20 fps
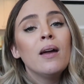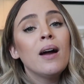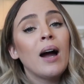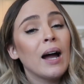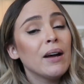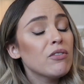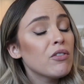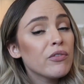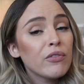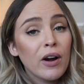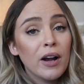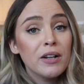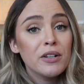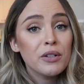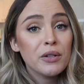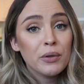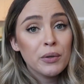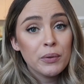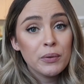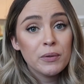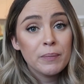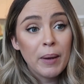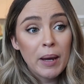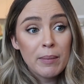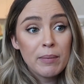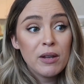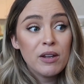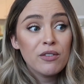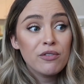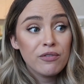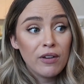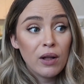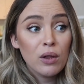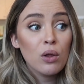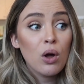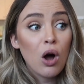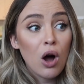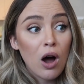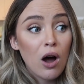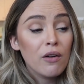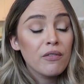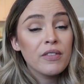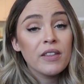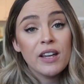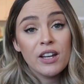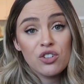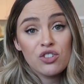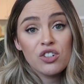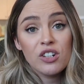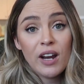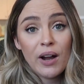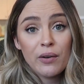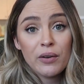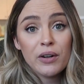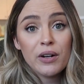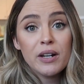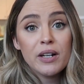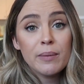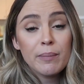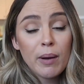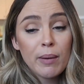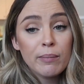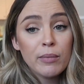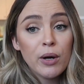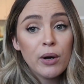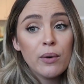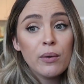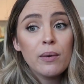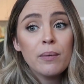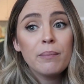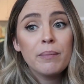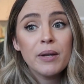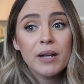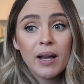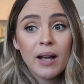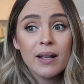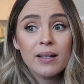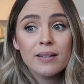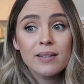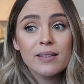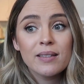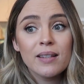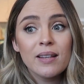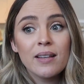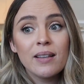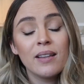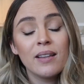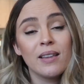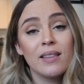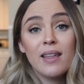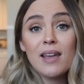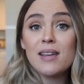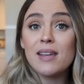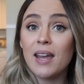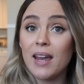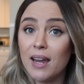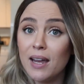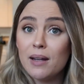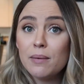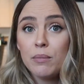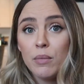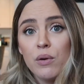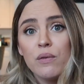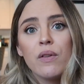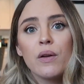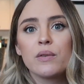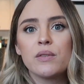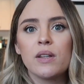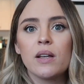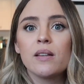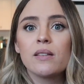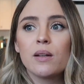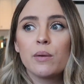I have a friend whose baby fell off the kitchen counter in a Bumbo because they can move those things.